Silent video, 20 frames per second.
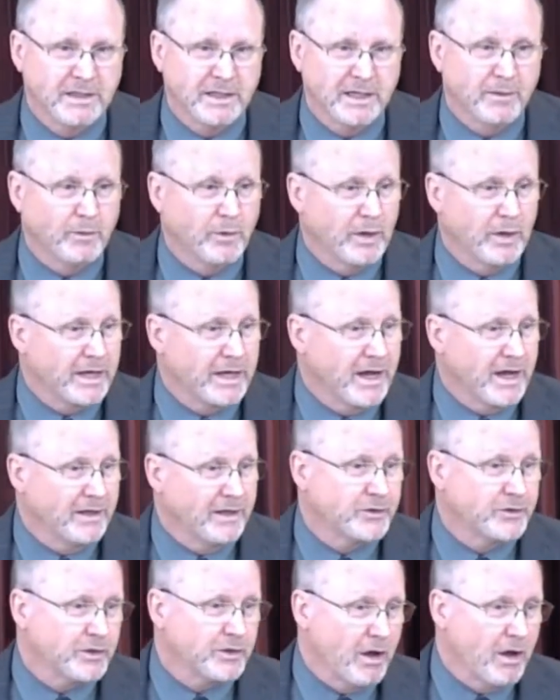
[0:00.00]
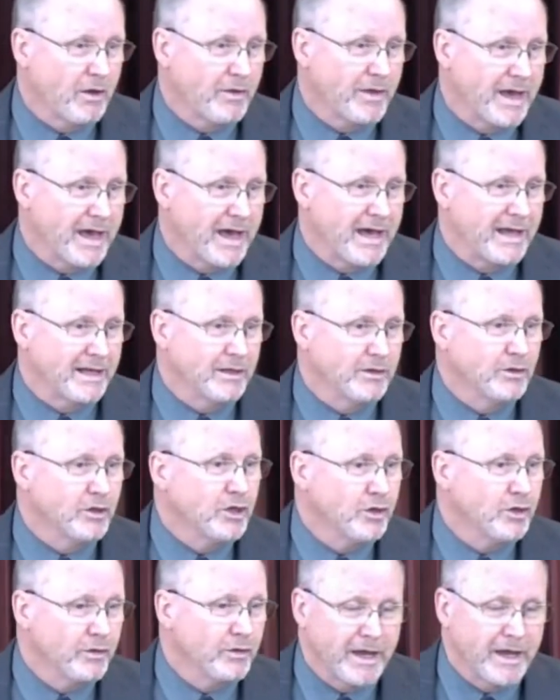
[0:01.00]
And when God saw that and
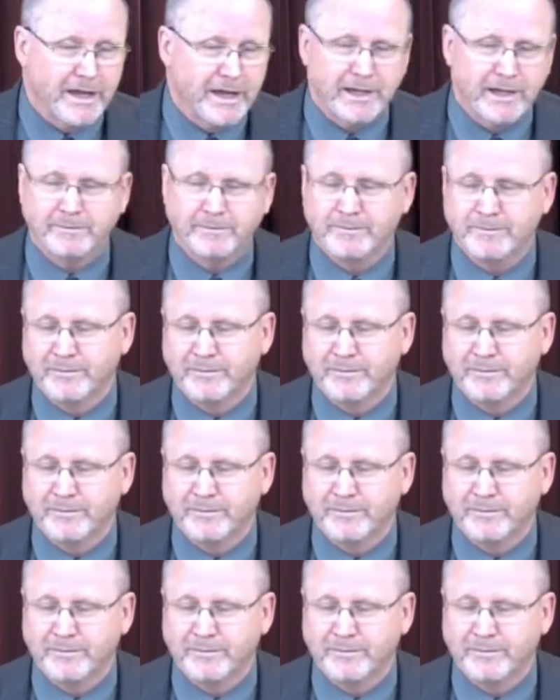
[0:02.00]
knew that,